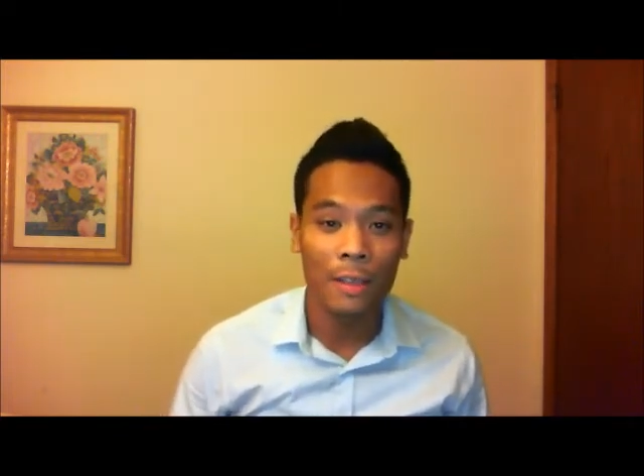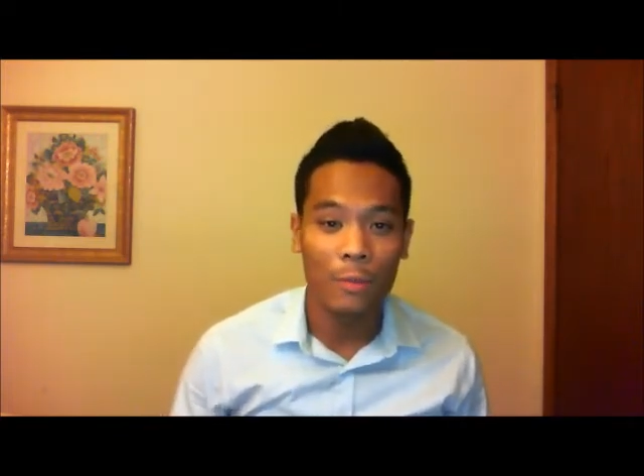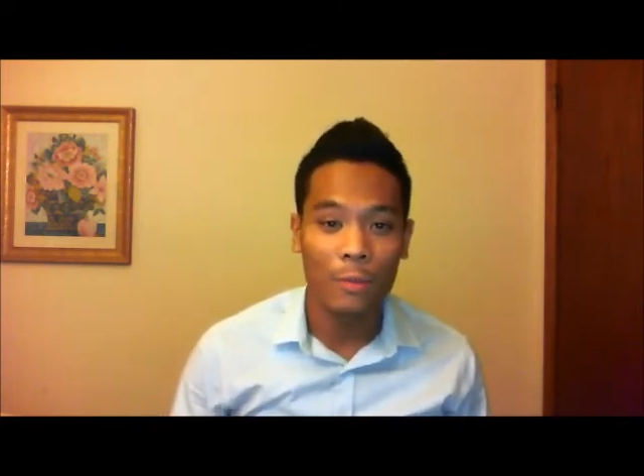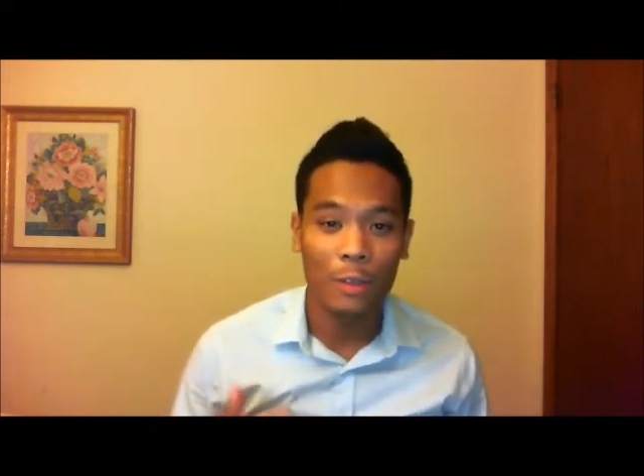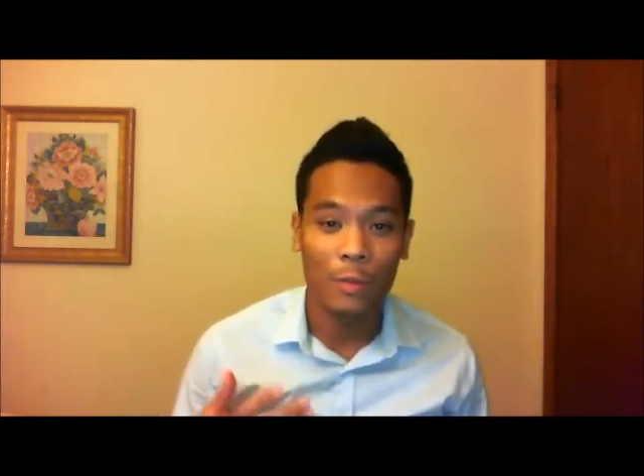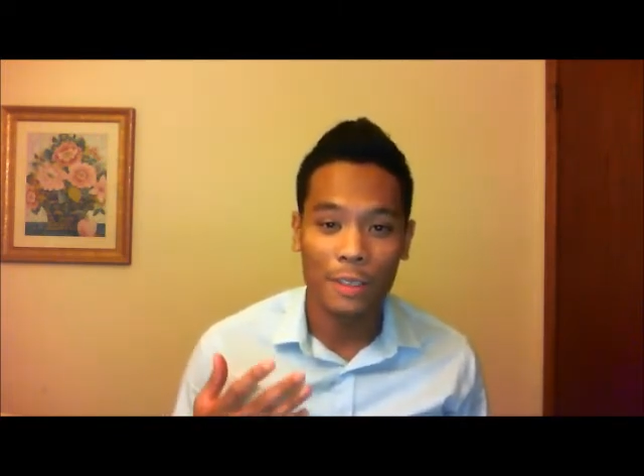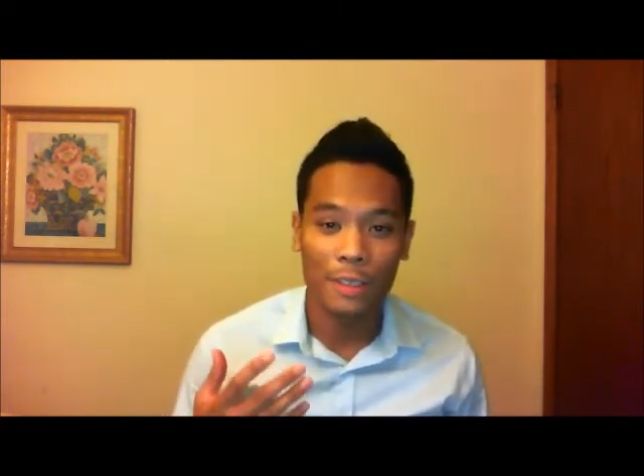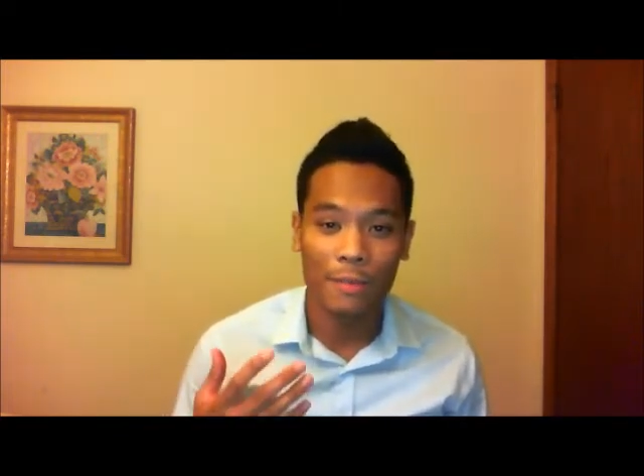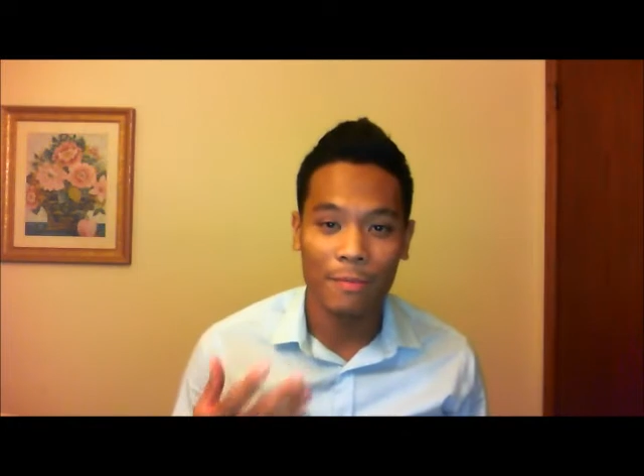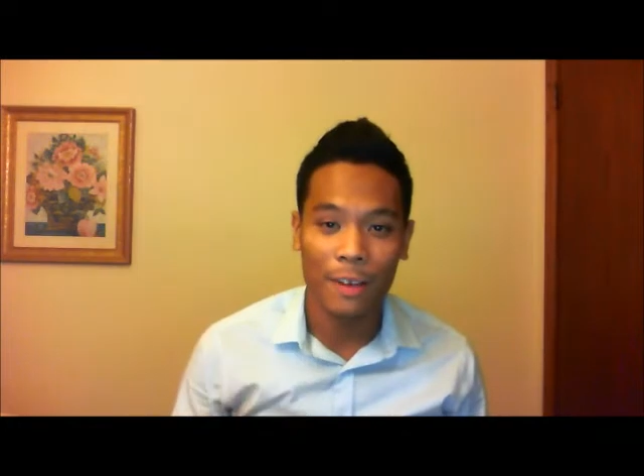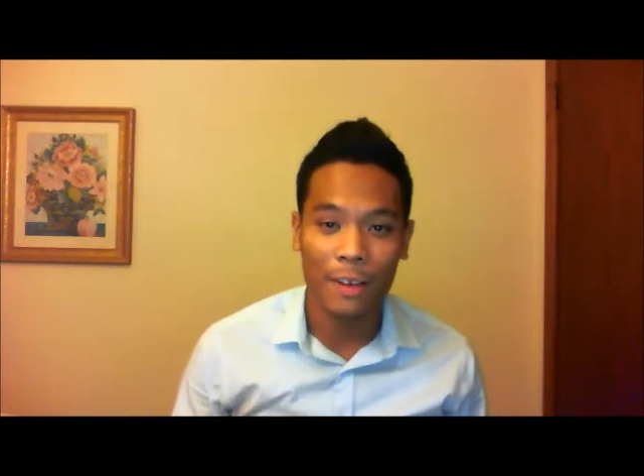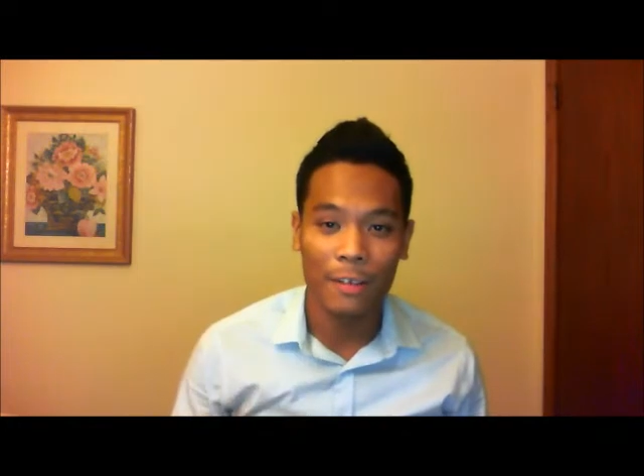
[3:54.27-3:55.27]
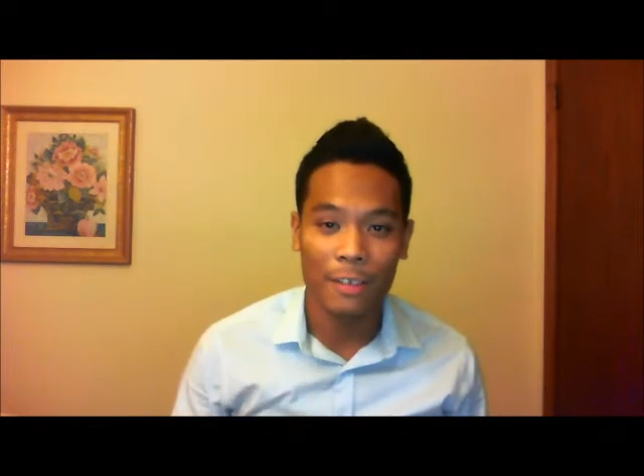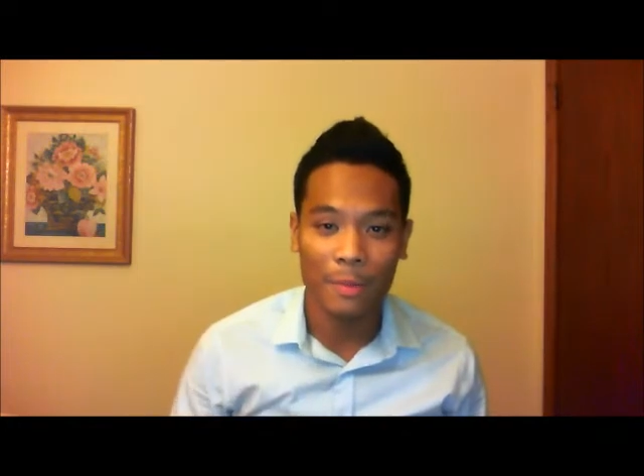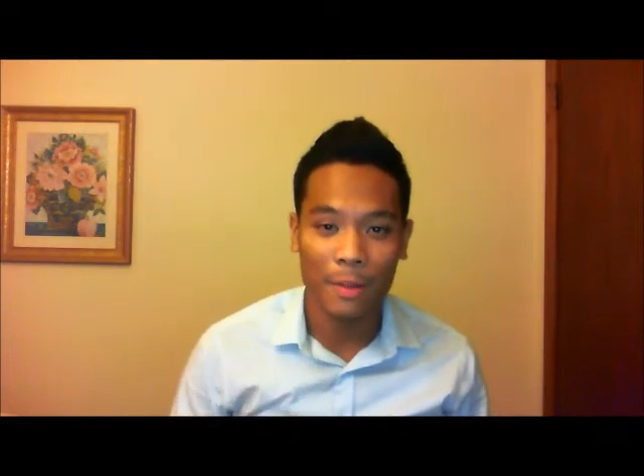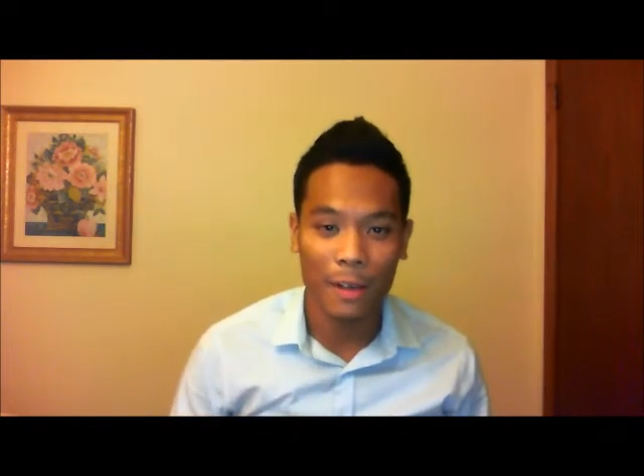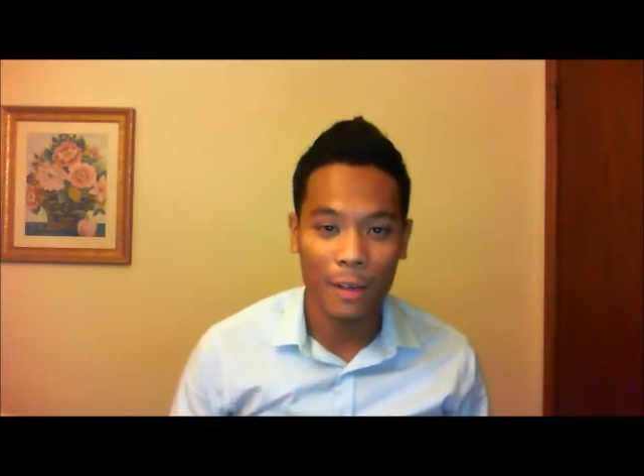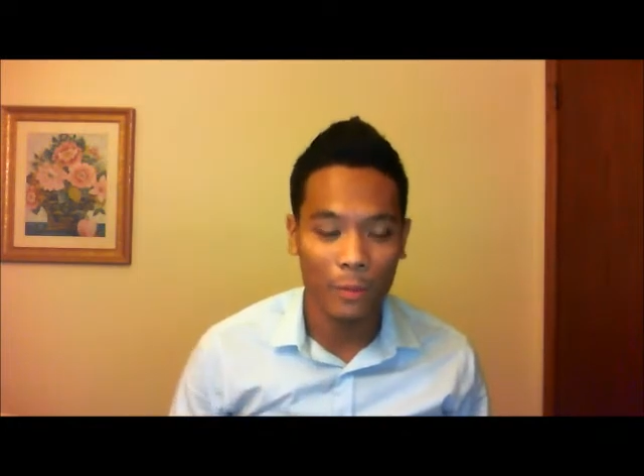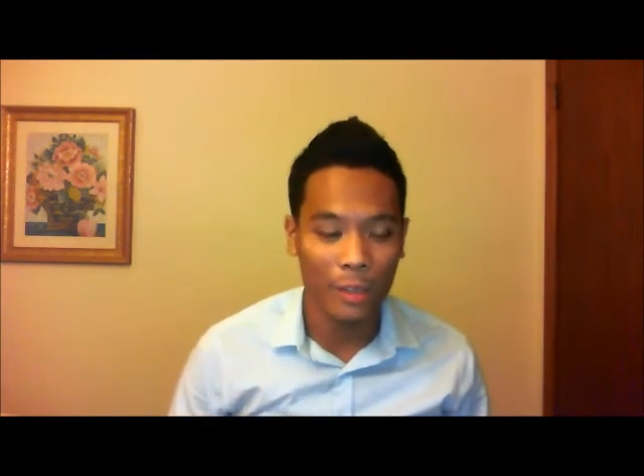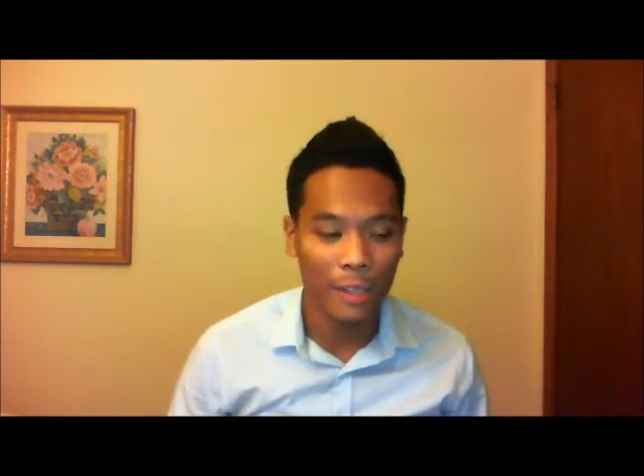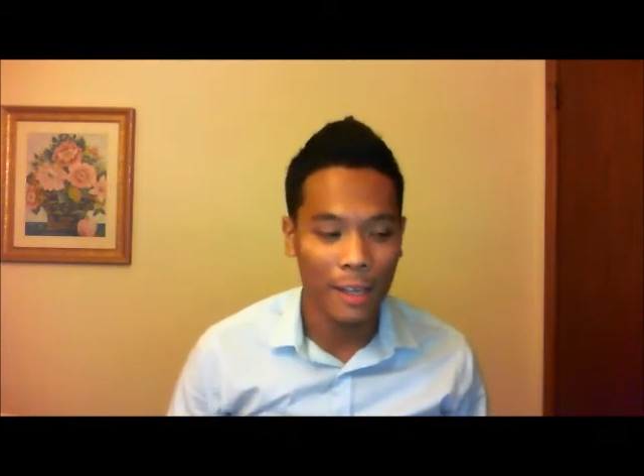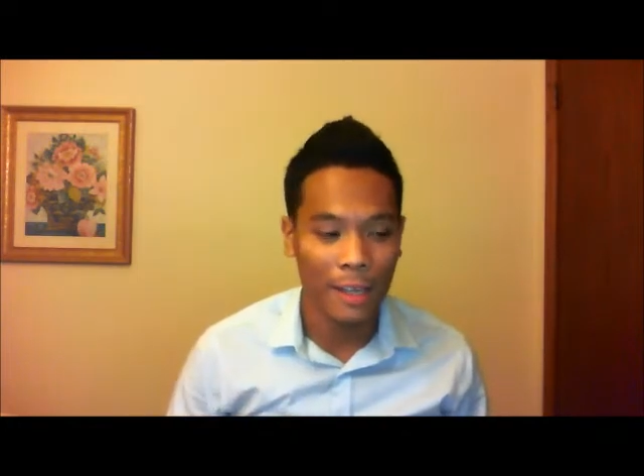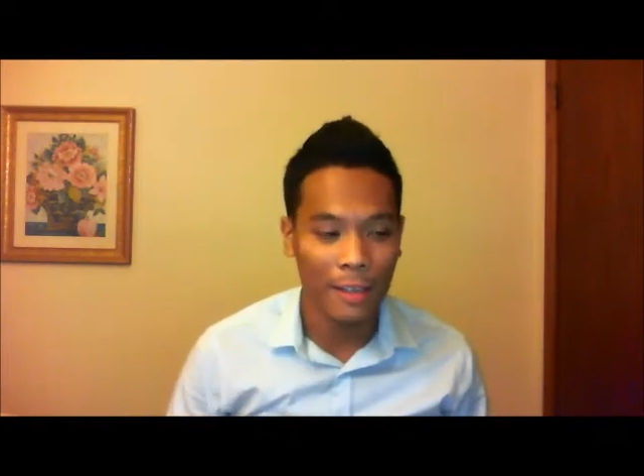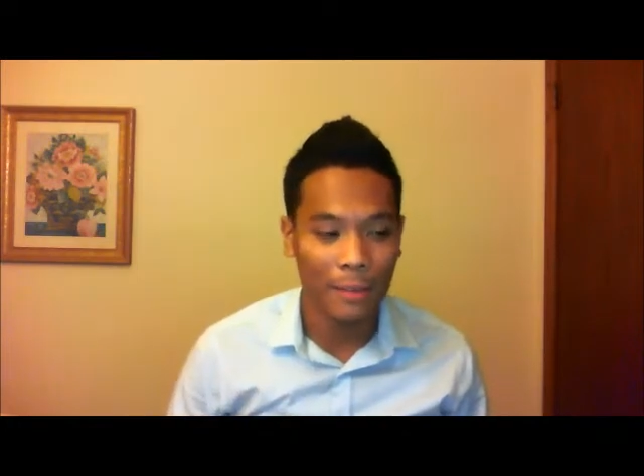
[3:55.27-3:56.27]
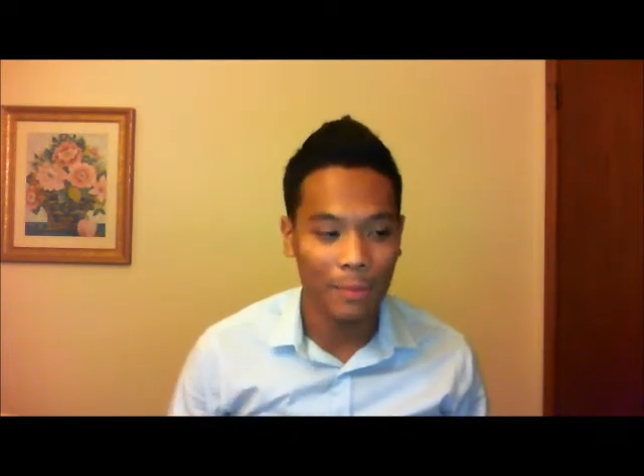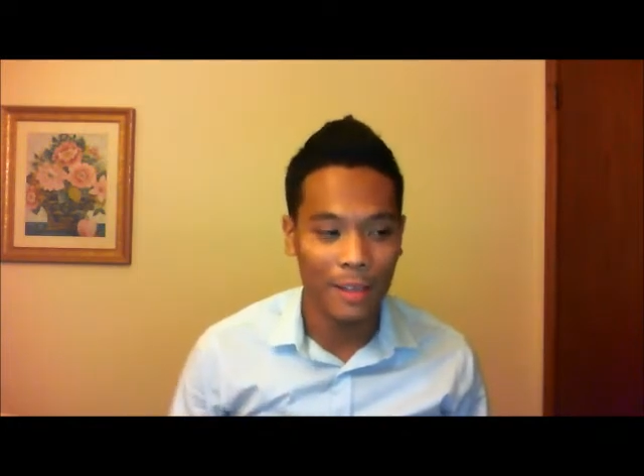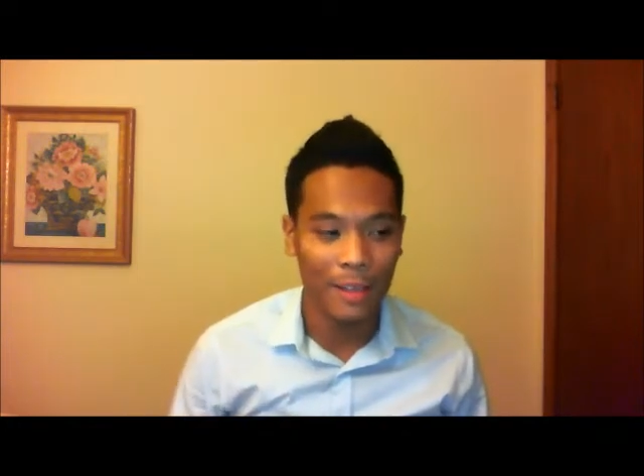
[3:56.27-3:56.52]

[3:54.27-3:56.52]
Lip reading: which was a very inspiring weekend